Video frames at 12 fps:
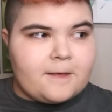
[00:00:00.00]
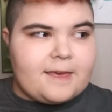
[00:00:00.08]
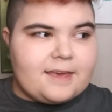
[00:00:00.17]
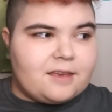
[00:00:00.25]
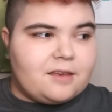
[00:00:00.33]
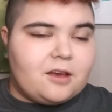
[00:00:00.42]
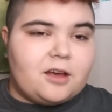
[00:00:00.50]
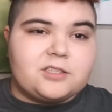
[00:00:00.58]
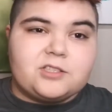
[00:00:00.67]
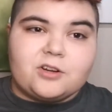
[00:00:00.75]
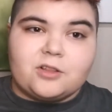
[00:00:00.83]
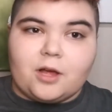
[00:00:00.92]
it can cause
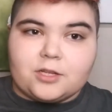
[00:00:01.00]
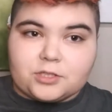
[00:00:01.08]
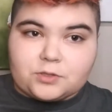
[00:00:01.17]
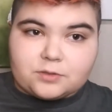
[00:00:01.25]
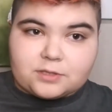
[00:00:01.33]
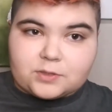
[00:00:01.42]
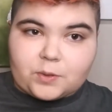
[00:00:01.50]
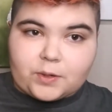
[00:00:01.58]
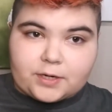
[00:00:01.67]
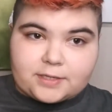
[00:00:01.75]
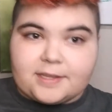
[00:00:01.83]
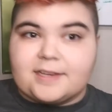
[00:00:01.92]
neurological
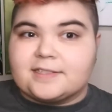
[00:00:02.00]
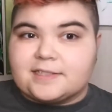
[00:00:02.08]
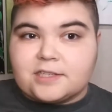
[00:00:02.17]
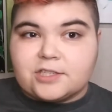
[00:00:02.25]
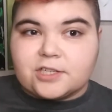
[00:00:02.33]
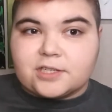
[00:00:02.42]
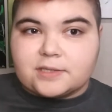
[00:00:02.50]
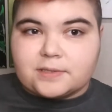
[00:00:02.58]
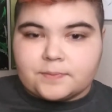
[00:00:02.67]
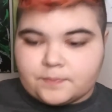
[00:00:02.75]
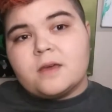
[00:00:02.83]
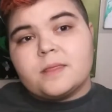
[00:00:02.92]
disorders like seizures.
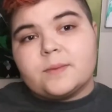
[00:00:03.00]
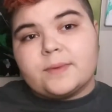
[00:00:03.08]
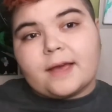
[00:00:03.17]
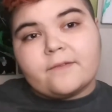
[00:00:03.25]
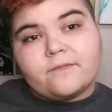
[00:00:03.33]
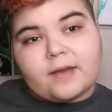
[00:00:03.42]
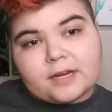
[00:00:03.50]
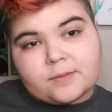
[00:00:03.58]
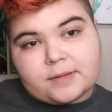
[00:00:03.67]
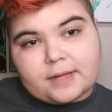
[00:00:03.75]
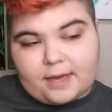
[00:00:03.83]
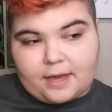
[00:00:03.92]
Then we have
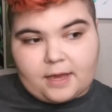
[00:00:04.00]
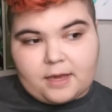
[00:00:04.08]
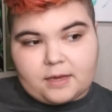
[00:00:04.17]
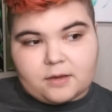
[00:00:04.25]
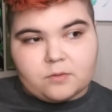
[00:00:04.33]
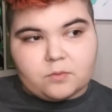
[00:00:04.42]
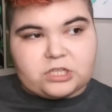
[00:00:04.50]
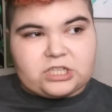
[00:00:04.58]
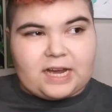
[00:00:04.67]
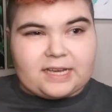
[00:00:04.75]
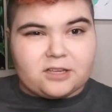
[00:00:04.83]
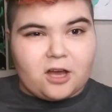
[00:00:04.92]
vitamin A, which
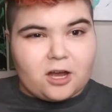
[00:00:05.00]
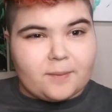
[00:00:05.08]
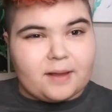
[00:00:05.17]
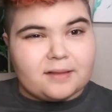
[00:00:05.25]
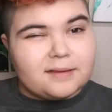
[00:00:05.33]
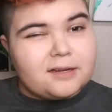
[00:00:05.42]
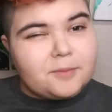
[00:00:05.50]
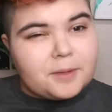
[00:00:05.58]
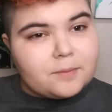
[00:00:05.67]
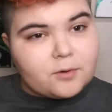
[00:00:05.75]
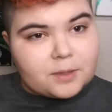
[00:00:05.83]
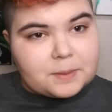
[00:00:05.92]
I talk about a little bit
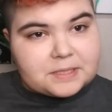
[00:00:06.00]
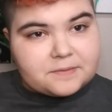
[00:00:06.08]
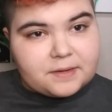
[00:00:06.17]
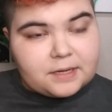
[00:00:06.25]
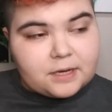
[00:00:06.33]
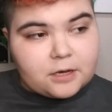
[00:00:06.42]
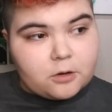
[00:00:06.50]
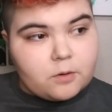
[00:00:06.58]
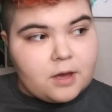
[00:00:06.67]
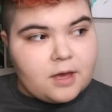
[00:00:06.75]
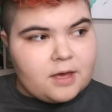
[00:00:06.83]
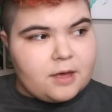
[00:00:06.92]
more in this video.
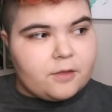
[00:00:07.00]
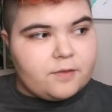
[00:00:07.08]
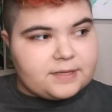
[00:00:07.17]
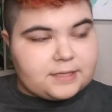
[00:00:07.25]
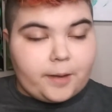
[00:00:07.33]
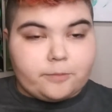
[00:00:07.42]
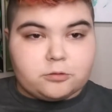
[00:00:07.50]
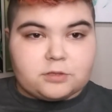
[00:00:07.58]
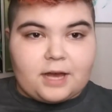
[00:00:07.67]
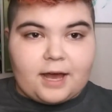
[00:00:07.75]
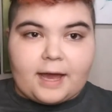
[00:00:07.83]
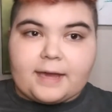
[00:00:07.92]
This helps with
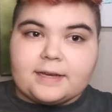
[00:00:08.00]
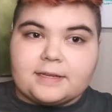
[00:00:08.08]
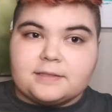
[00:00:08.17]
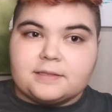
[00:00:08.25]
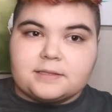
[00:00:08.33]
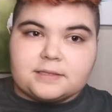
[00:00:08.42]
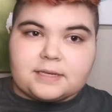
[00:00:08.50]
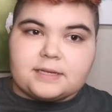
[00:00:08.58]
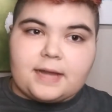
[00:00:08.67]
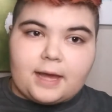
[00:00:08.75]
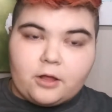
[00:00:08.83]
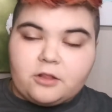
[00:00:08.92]
eye and skin
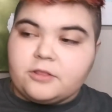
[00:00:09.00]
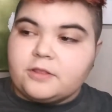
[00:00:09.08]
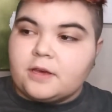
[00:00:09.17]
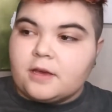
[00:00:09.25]
health.